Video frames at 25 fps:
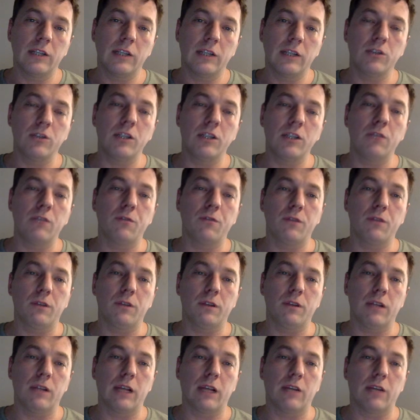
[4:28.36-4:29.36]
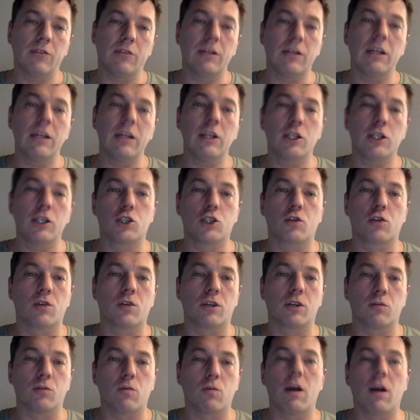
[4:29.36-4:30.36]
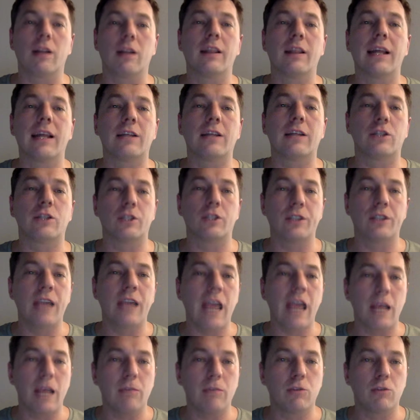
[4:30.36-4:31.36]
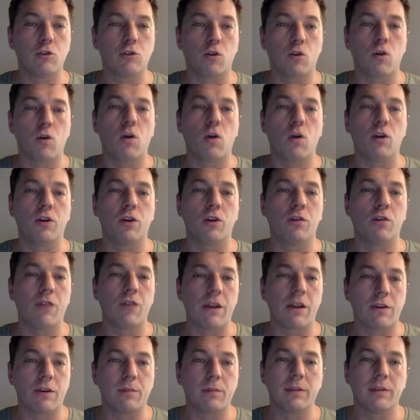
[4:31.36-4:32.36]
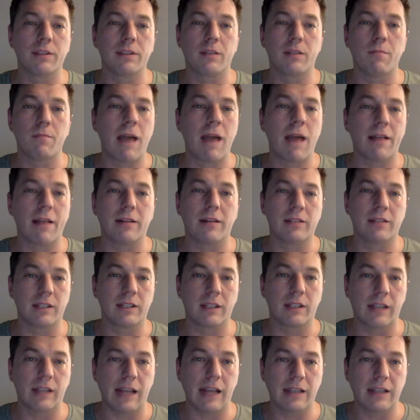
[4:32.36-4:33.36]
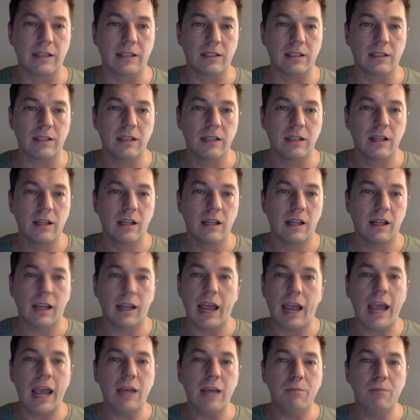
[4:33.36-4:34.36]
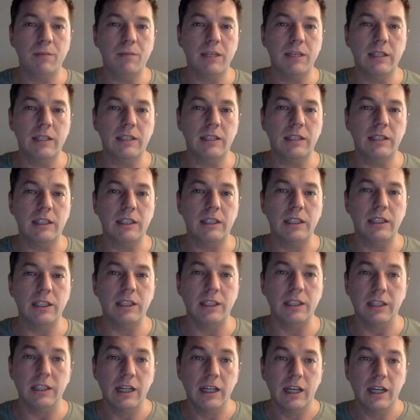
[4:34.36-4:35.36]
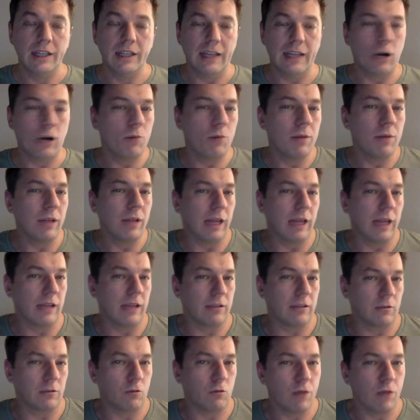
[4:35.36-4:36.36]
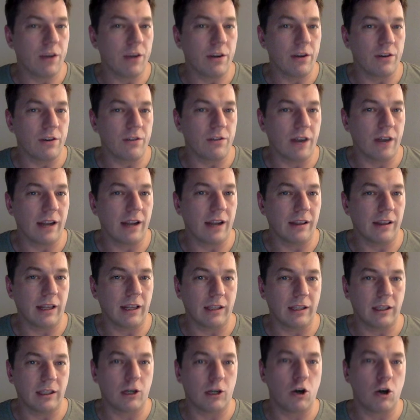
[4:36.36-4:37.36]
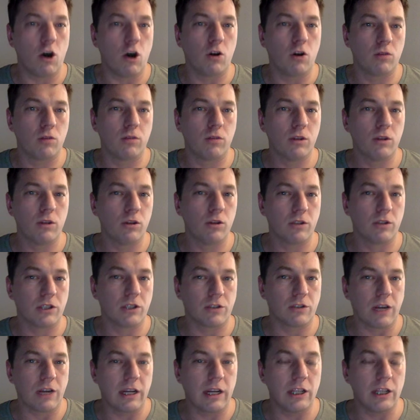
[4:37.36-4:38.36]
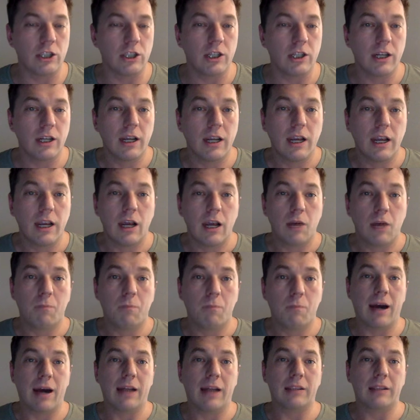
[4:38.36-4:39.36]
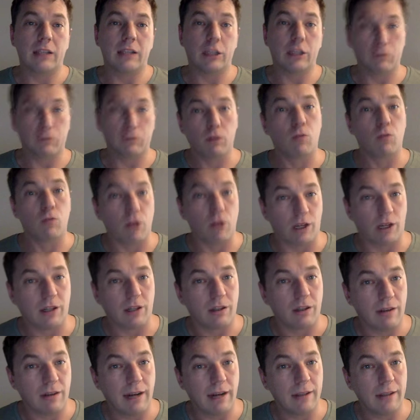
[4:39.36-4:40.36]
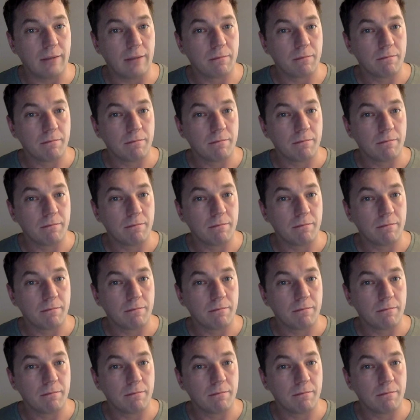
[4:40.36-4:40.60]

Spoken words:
give like really short one letter names to all your variables and methods and classes, like A, B, E, D. That would be like weird, right? Like the code will look strange, but it will work, right?